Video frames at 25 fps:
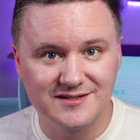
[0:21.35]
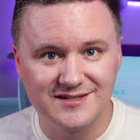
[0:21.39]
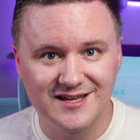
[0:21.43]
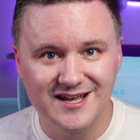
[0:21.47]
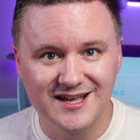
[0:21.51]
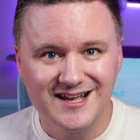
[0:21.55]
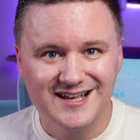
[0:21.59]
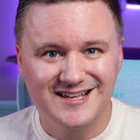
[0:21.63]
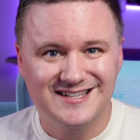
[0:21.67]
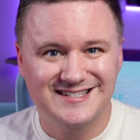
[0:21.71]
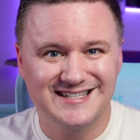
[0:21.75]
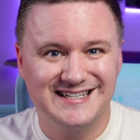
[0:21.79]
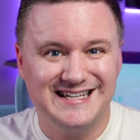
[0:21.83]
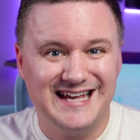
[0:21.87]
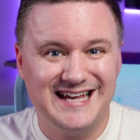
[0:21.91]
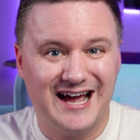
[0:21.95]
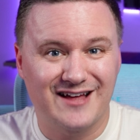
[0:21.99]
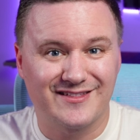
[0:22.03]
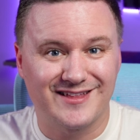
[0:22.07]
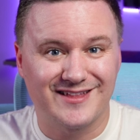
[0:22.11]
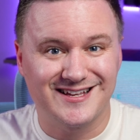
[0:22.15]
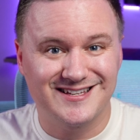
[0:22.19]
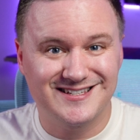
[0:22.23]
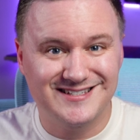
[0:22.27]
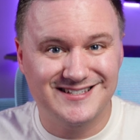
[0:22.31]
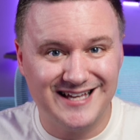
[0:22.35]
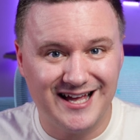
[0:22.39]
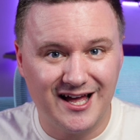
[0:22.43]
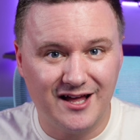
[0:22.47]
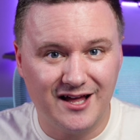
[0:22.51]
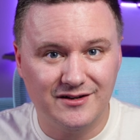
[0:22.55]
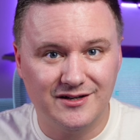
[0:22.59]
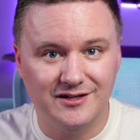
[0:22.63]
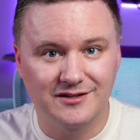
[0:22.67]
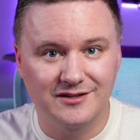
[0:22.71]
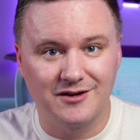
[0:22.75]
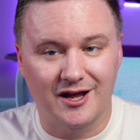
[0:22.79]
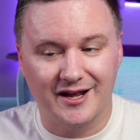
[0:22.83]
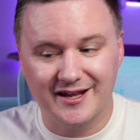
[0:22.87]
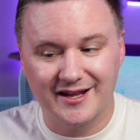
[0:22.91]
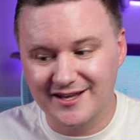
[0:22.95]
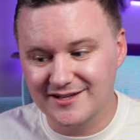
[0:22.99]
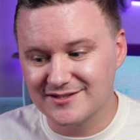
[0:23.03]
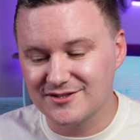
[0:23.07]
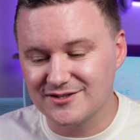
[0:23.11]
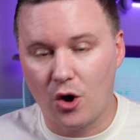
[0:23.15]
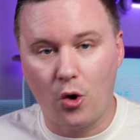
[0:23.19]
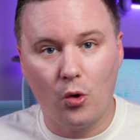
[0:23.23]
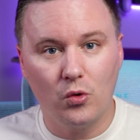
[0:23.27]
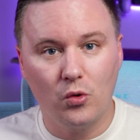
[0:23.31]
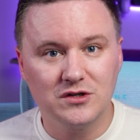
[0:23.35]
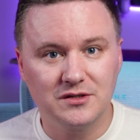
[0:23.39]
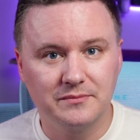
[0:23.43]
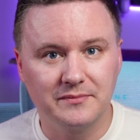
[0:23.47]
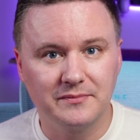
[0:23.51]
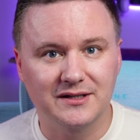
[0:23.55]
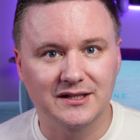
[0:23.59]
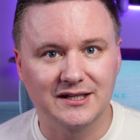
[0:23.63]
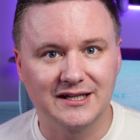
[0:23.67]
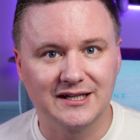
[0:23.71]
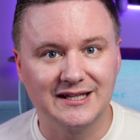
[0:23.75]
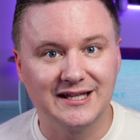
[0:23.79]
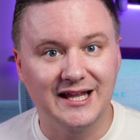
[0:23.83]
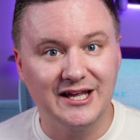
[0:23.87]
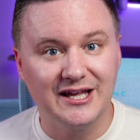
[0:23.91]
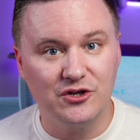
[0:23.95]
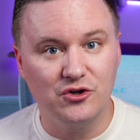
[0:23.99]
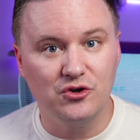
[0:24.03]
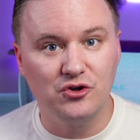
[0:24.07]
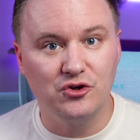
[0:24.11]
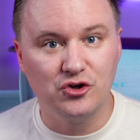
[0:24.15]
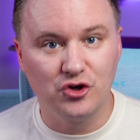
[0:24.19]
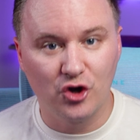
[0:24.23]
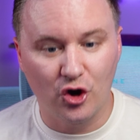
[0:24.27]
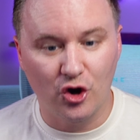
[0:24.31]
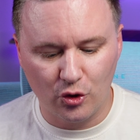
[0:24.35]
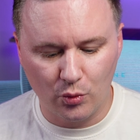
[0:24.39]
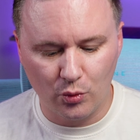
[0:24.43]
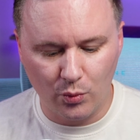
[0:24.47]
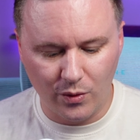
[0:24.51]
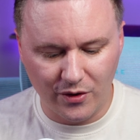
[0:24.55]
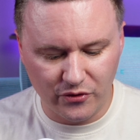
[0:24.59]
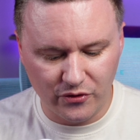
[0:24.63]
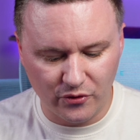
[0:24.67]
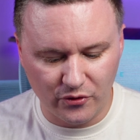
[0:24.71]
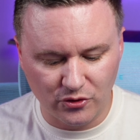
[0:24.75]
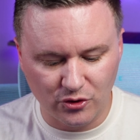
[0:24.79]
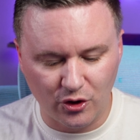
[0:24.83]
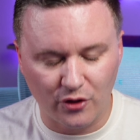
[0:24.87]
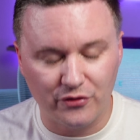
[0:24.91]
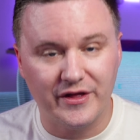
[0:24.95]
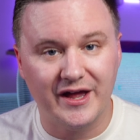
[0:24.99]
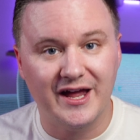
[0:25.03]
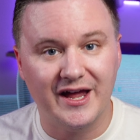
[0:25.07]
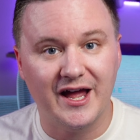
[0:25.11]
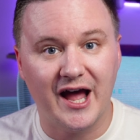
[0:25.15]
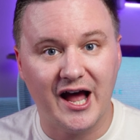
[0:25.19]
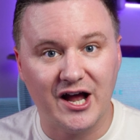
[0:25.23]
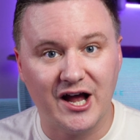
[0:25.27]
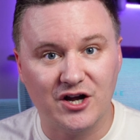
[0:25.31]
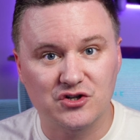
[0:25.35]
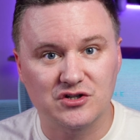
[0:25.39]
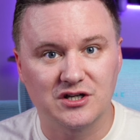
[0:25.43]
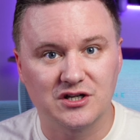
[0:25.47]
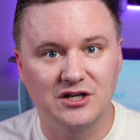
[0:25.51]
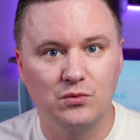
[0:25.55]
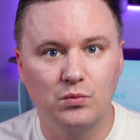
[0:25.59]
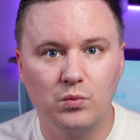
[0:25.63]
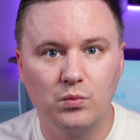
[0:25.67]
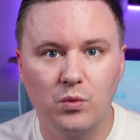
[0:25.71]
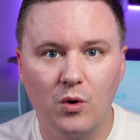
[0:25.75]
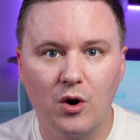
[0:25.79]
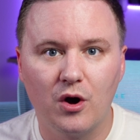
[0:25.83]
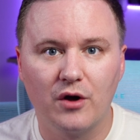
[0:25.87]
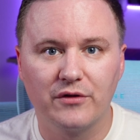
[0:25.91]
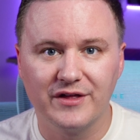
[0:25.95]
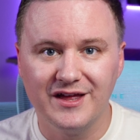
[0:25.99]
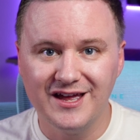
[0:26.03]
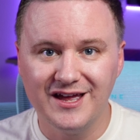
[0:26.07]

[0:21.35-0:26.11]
see how they sound, and I guess ultimately let you know whether or not they are actually worth